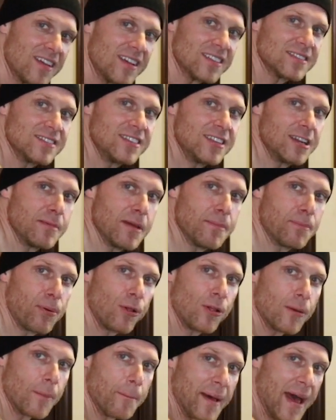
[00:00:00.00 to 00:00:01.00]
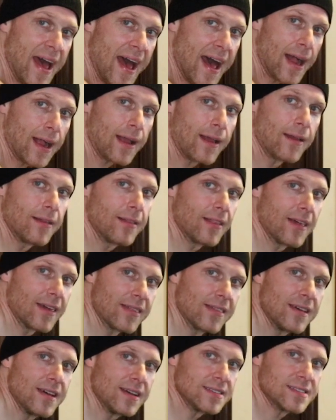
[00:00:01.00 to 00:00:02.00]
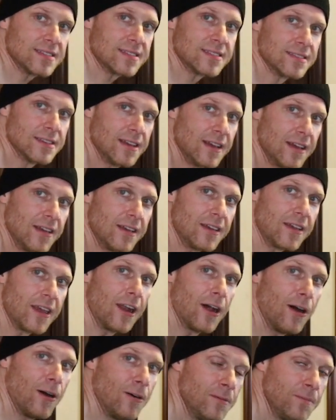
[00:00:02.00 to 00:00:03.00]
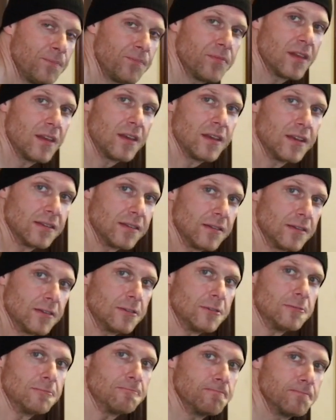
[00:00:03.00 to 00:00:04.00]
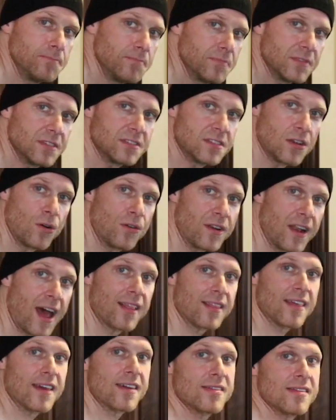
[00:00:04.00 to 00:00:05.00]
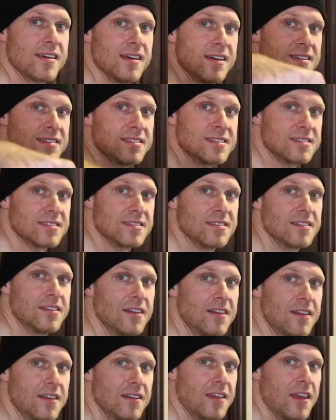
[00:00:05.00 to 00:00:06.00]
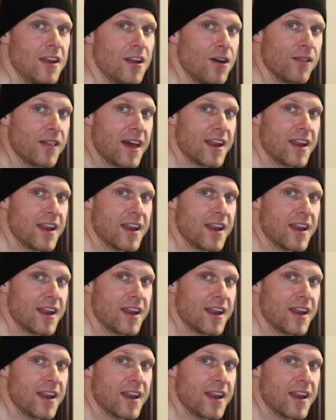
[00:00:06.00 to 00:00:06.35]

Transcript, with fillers: this. You need to be pulling back like this, you know? So not like this, you know,